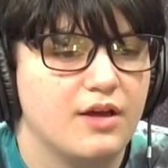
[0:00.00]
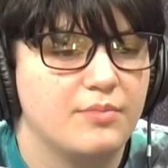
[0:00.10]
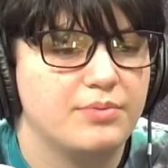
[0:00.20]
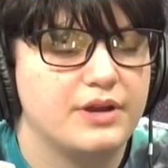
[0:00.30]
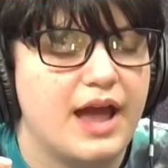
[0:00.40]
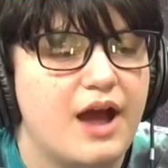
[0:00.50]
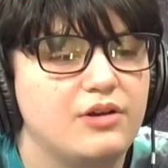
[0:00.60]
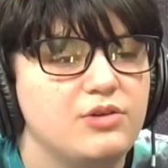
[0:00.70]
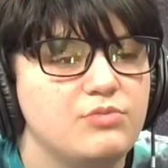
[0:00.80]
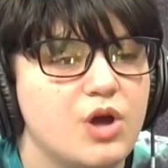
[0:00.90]
but how
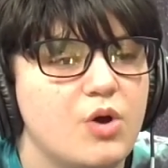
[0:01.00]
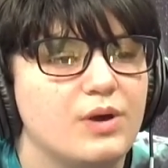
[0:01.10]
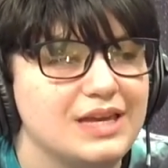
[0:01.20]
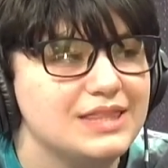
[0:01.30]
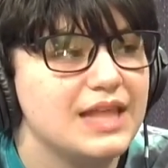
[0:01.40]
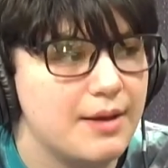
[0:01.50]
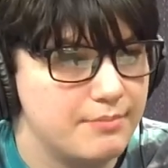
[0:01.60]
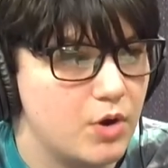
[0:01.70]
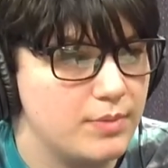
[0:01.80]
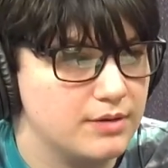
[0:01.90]
do you know in that
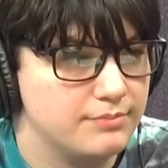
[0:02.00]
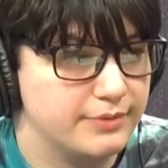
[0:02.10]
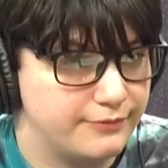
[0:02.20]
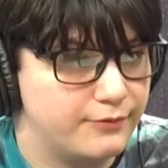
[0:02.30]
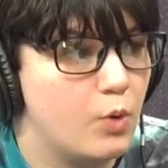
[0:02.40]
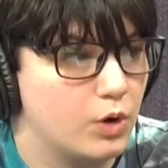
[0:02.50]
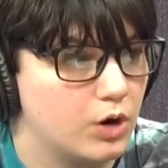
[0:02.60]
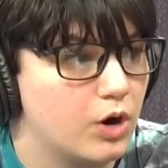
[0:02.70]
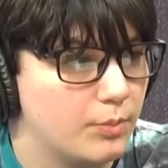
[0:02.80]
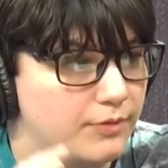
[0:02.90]
moment
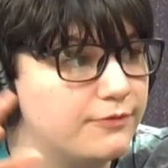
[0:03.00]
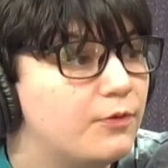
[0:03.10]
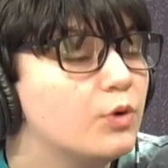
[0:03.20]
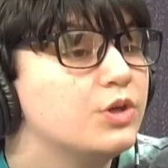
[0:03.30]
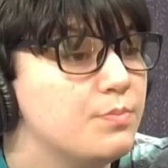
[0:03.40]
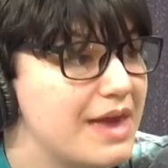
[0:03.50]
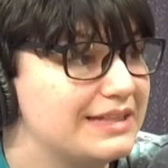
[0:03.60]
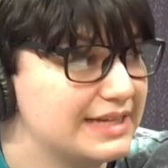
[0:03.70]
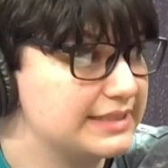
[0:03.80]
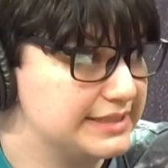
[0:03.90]
before, before you make
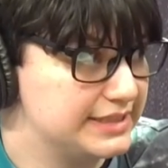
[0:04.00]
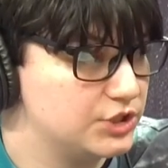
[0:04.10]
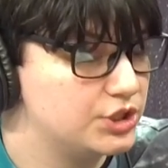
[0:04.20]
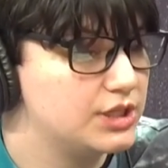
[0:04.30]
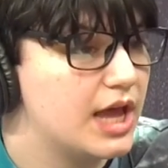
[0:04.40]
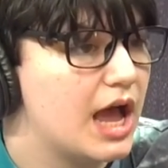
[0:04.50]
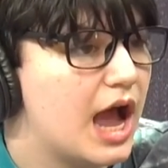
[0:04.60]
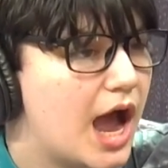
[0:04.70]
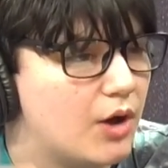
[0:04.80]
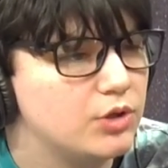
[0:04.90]
that decision,
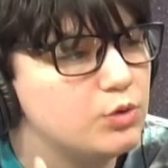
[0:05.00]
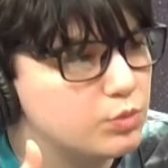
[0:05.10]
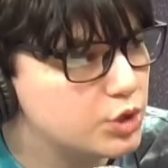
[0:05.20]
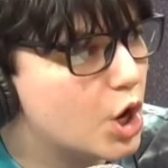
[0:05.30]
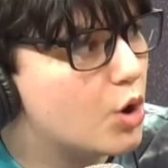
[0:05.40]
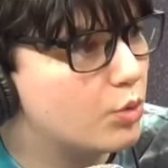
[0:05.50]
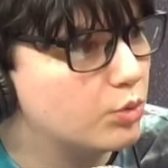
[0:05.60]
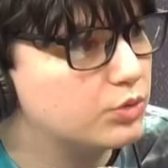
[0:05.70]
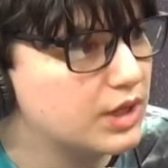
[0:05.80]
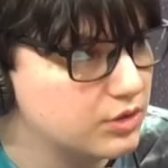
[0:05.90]
how do you know
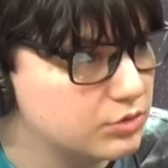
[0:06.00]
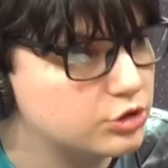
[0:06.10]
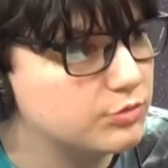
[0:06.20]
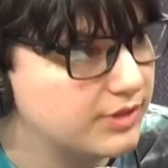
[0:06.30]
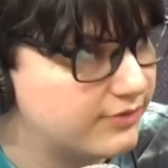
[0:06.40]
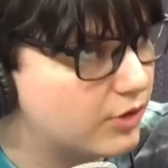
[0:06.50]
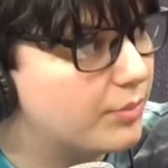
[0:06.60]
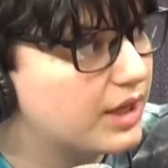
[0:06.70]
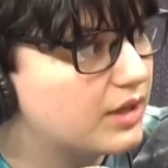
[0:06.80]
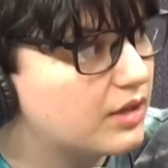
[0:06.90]
that you should be
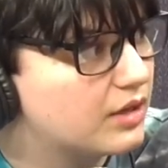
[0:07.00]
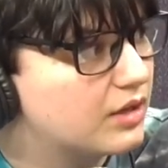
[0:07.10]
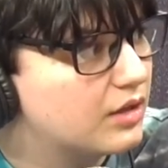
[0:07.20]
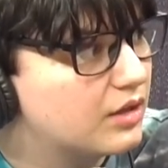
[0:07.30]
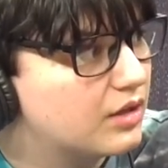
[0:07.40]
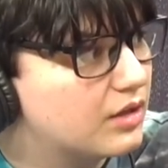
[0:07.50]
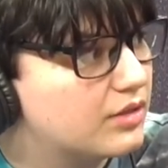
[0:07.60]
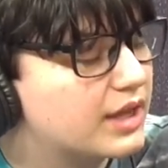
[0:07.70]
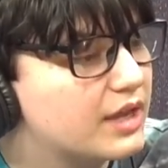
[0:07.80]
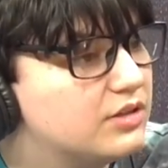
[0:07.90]
filming?
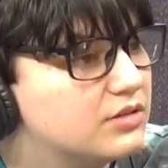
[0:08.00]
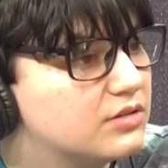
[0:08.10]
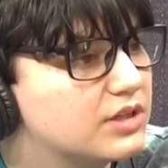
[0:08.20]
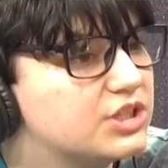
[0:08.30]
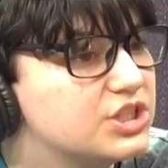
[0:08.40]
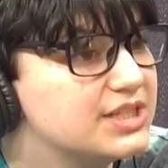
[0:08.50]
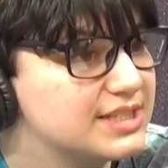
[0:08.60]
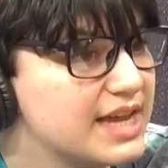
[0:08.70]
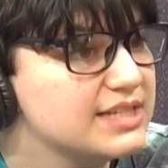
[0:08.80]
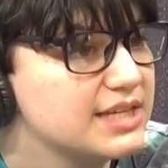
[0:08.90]
Like, I, like she
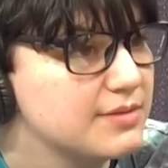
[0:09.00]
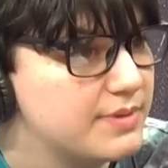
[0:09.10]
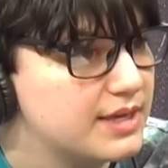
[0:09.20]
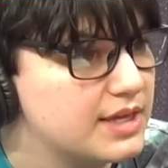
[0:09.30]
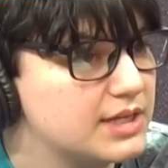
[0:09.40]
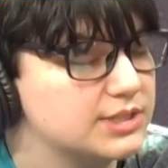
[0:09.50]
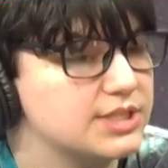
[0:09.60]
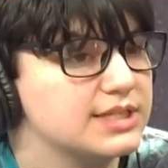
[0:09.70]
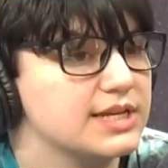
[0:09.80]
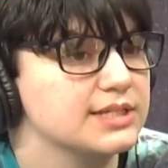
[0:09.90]
says at the beginning, she
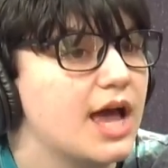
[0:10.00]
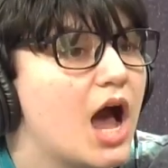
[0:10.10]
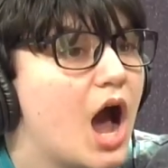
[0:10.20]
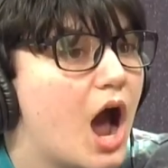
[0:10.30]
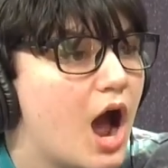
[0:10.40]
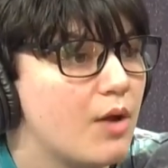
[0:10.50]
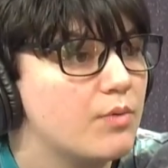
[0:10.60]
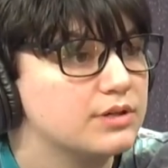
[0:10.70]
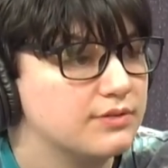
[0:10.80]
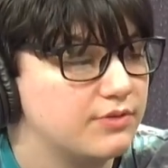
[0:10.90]
says, "I
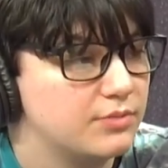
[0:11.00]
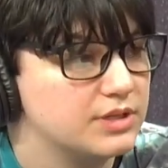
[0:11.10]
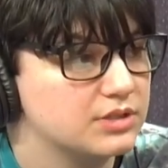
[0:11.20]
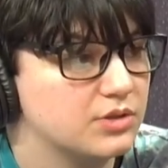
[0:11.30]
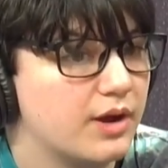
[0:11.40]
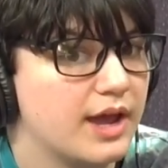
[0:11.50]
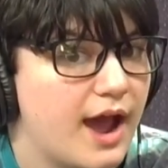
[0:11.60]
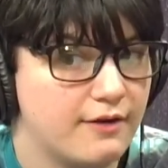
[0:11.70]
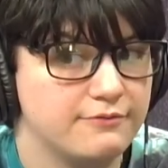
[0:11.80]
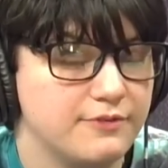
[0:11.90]
want to film this so I
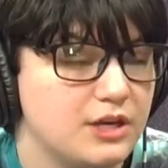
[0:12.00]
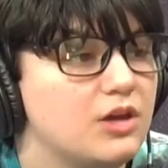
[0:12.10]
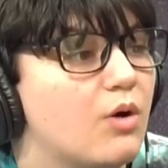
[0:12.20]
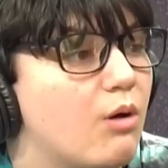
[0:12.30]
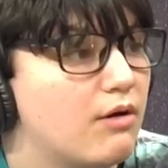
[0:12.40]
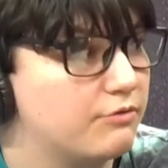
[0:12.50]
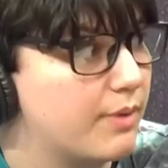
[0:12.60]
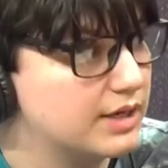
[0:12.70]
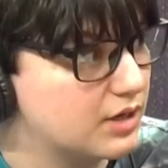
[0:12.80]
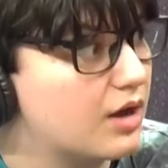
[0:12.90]
have video of
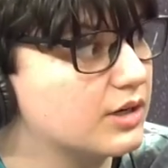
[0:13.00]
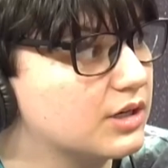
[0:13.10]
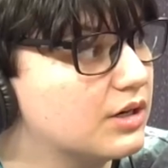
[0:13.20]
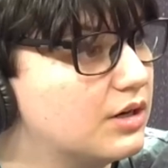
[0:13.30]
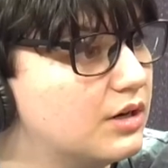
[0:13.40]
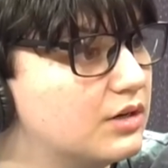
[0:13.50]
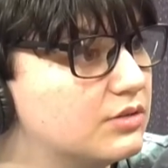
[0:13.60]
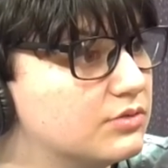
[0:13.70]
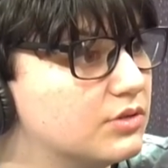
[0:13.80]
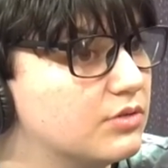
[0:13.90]
my daughter."
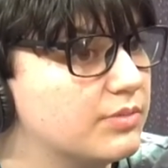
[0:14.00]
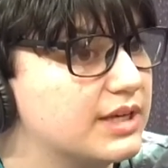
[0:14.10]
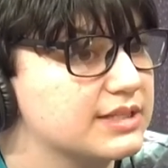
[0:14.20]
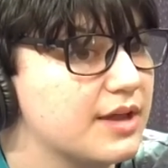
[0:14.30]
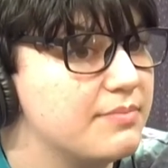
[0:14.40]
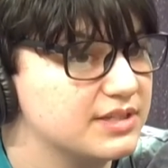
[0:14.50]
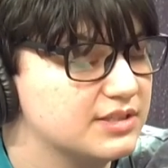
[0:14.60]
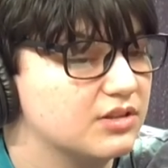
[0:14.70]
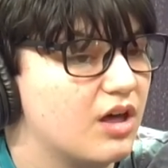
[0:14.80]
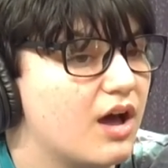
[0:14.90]
Yeah. Because I missed
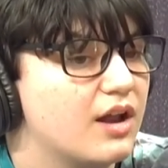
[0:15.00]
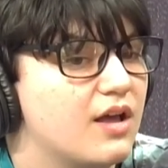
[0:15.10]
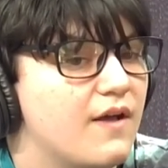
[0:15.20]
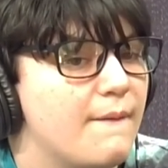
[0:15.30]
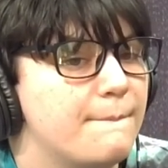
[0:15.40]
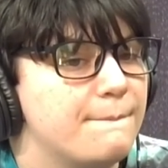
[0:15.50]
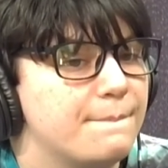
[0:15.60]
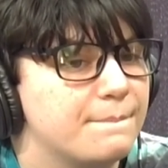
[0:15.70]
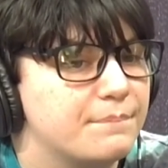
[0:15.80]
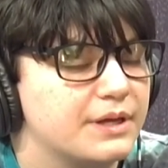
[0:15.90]
so a lot. I can remember it.
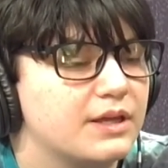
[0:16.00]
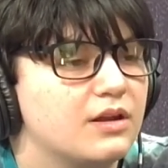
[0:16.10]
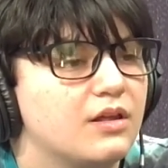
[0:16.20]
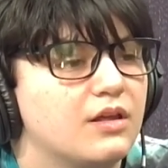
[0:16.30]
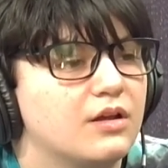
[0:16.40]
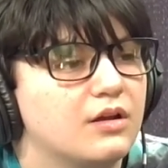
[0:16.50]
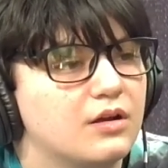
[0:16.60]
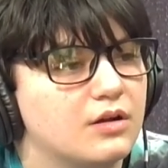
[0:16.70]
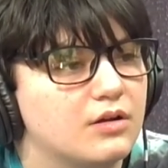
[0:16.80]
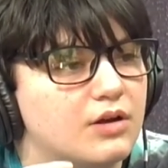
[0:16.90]
But
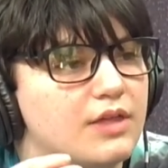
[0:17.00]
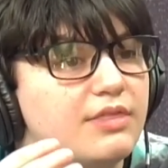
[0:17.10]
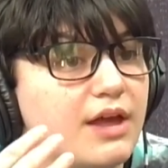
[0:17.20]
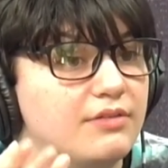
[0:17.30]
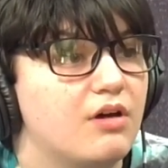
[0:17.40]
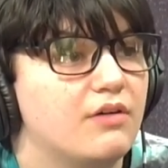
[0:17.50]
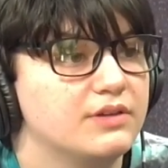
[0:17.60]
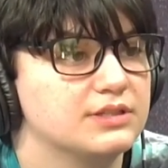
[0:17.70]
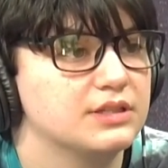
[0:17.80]
and and obviously